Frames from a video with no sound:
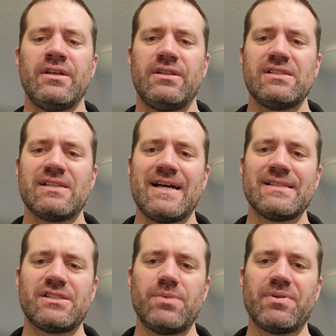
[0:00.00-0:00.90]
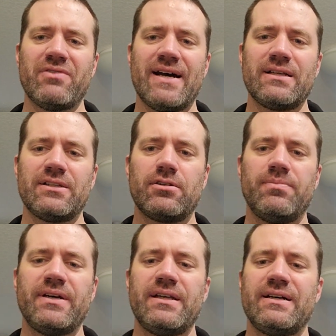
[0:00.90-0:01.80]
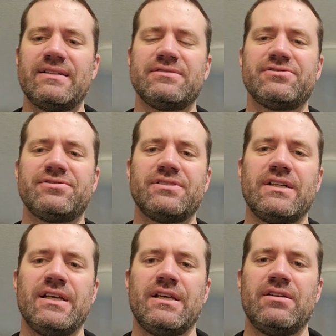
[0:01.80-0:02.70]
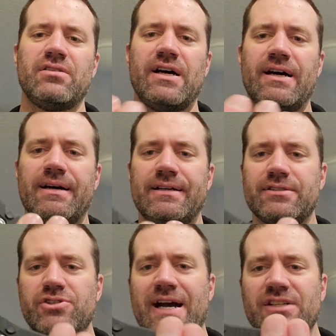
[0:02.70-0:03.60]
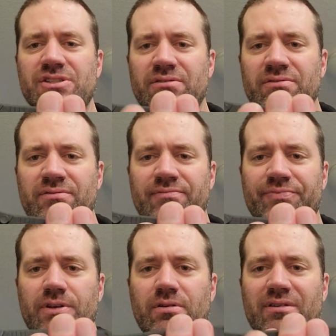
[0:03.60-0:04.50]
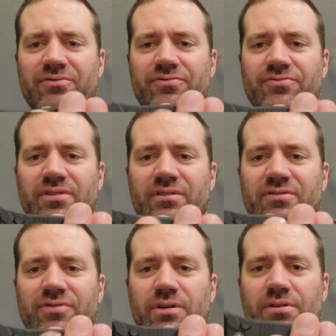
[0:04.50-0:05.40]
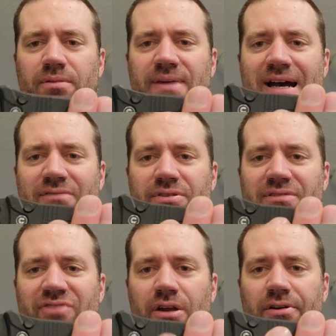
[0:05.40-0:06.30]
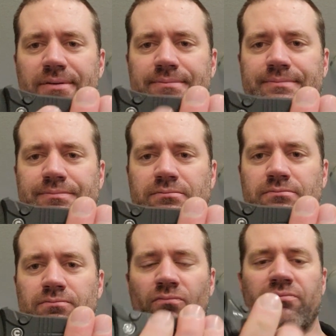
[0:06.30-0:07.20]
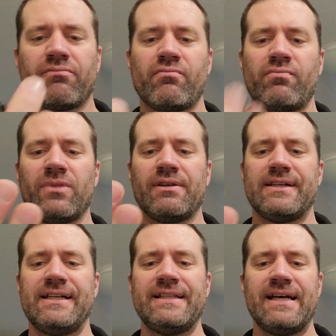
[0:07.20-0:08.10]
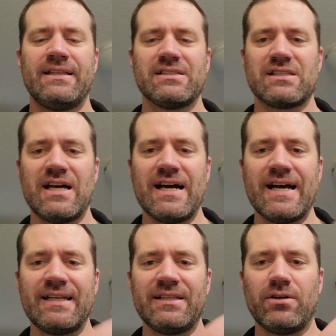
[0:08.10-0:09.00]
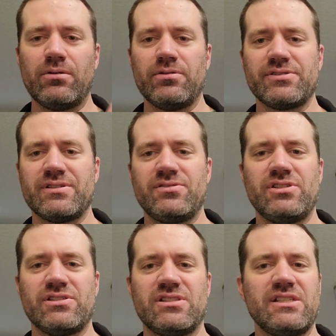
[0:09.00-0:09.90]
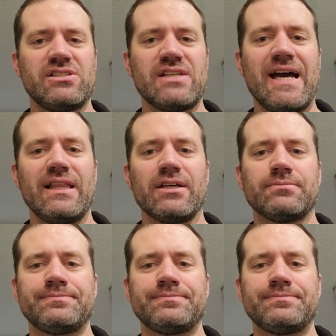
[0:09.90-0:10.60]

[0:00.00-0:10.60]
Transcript: These lines do provide a little bit of traction going for forward and back with the finger. And then this line and the holes are just styling.